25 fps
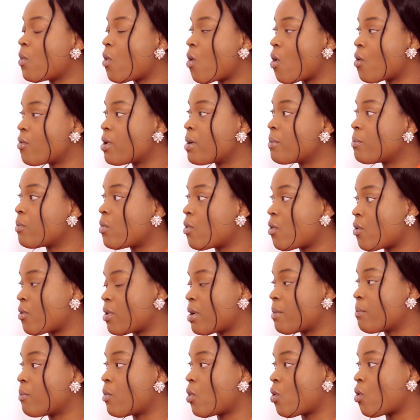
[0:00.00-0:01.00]
more and more
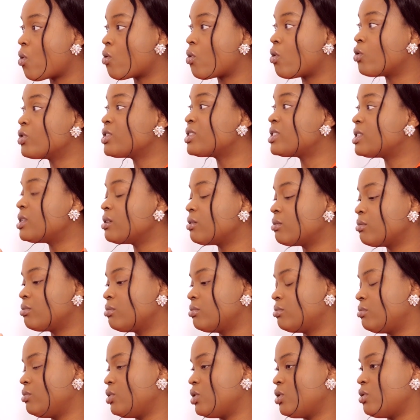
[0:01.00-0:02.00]
and more
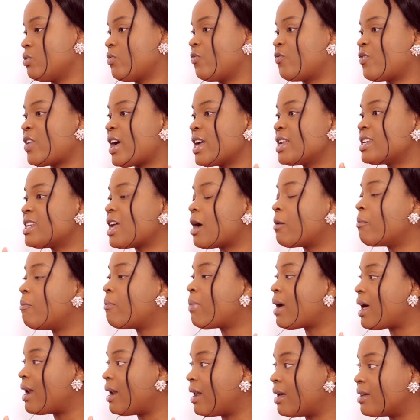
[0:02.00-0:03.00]
until you find that
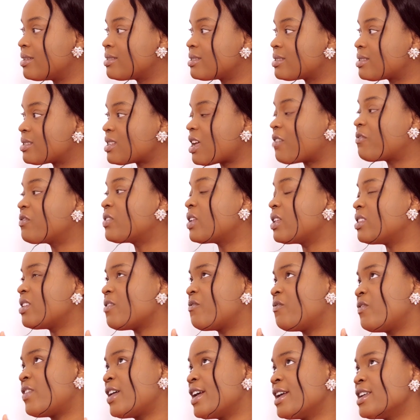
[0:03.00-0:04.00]
balance after the
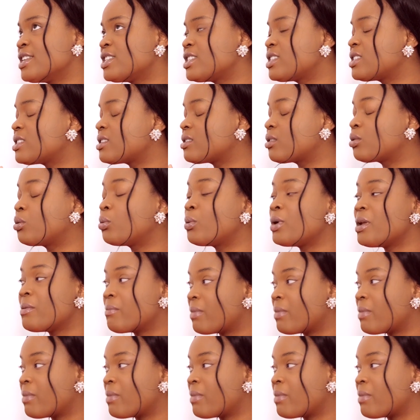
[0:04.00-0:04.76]
first 3